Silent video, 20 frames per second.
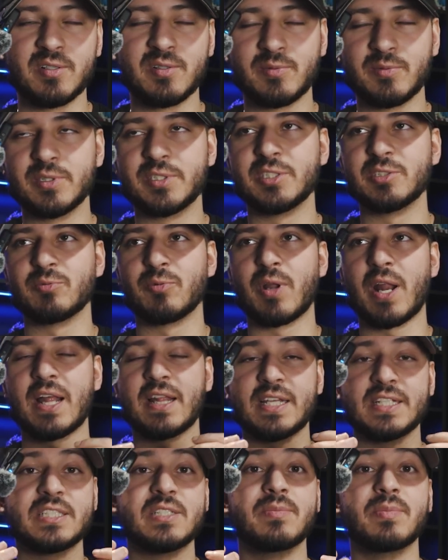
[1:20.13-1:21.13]
which is what I
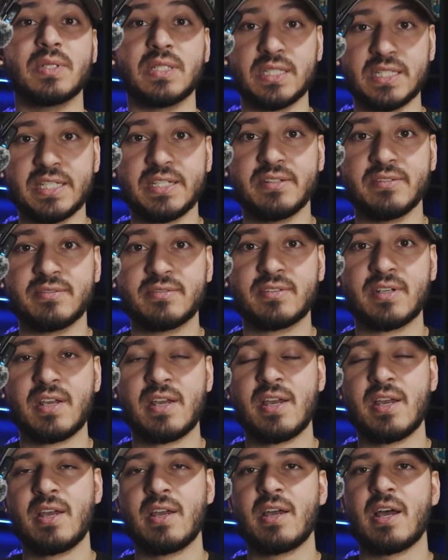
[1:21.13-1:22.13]
like to believe,
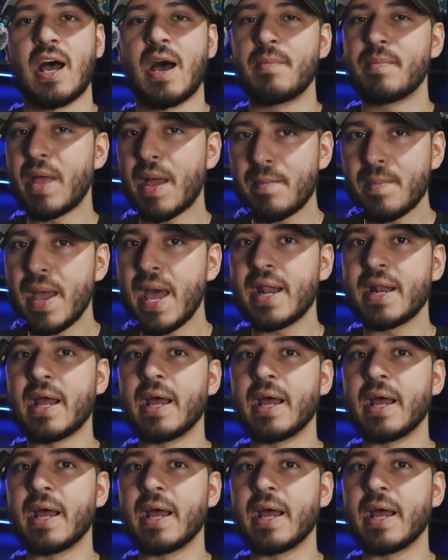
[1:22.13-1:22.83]
I'm not mad